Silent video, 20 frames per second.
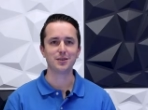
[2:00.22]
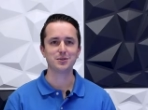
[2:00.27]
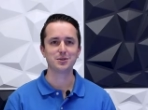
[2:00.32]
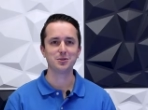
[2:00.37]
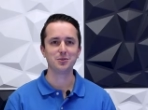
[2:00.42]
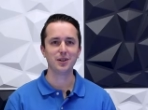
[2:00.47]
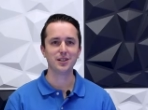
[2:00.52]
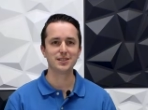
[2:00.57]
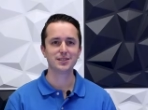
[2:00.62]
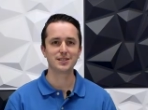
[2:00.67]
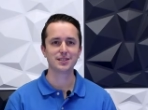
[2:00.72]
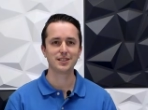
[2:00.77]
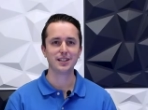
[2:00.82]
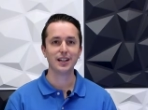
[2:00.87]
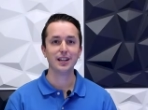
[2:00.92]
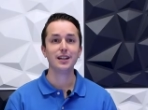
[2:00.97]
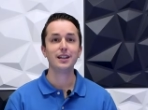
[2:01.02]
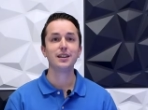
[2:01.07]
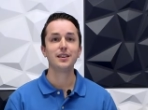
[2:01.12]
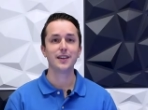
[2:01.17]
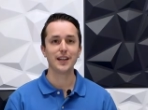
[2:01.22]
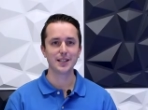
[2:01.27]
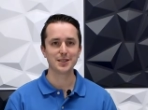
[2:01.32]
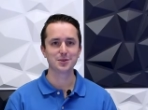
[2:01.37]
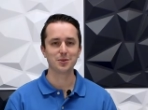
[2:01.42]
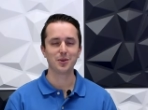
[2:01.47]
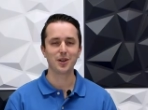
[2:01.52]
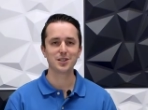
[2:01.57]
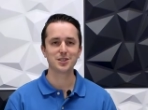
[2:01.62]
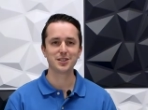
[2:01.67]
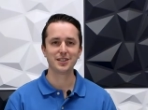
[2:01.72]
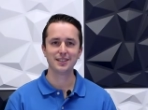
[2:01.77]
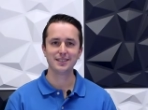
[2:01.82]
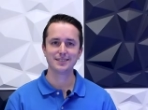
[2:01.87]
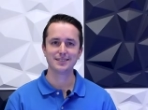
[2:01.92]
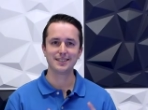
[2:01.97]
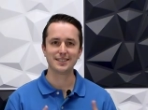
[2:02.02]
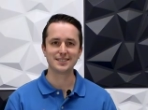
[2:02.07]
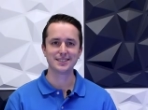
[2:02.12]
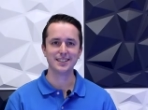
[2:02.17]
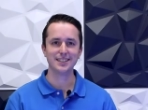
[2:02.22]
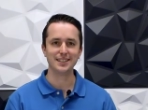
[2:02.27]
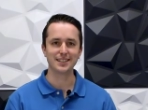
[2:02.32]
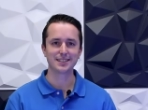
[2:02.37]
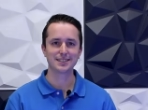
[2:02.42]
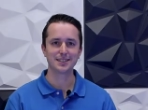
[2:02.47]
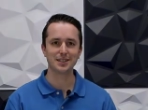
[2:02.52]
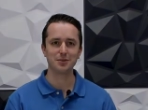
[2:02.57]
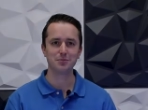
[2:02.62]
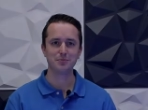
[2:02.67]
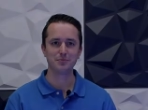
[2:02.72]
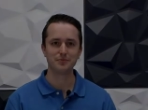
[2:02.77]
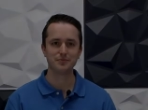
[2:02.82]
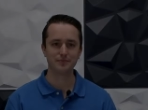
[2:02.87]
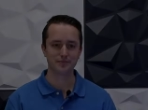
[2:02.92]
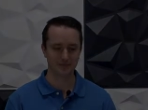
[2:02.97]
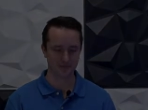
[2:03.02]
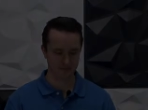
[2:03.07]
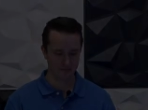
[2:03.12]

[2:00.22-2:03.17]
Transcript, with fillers: out to us. Thanks for watching. I'll see you next time.